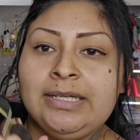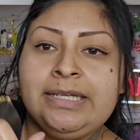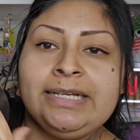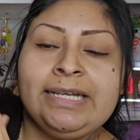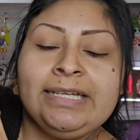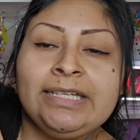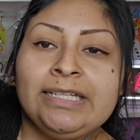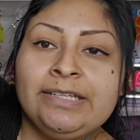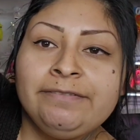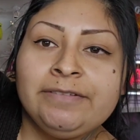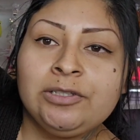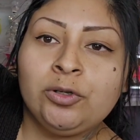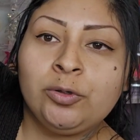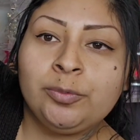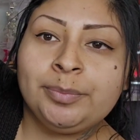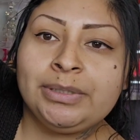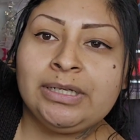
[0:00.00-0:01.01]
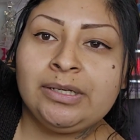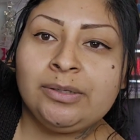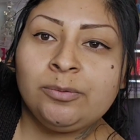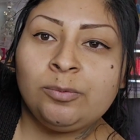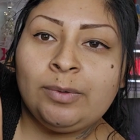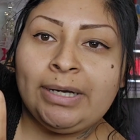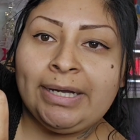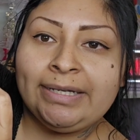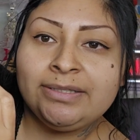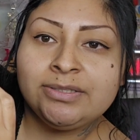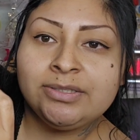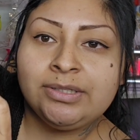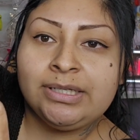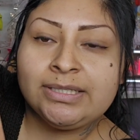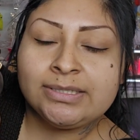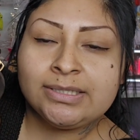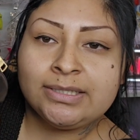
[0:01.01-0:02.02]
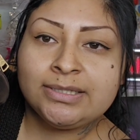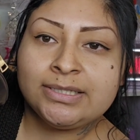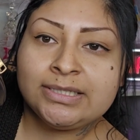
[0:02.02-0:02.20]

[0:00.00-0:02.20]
And I can even open it wide so you guys can